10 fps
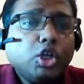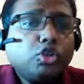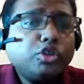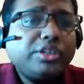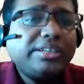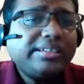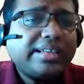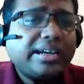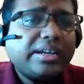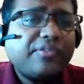So this
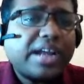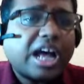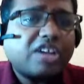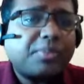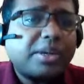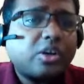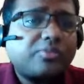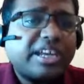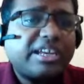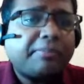is the different aspect
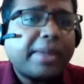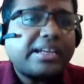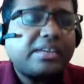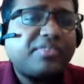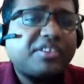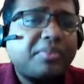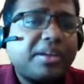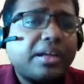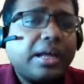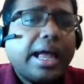of the impact
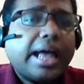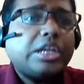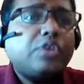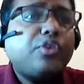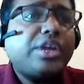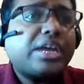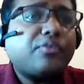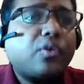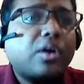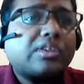investment, and if we
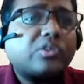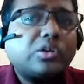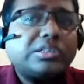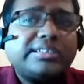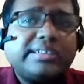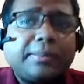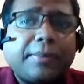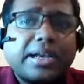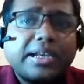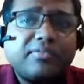can focus on these impact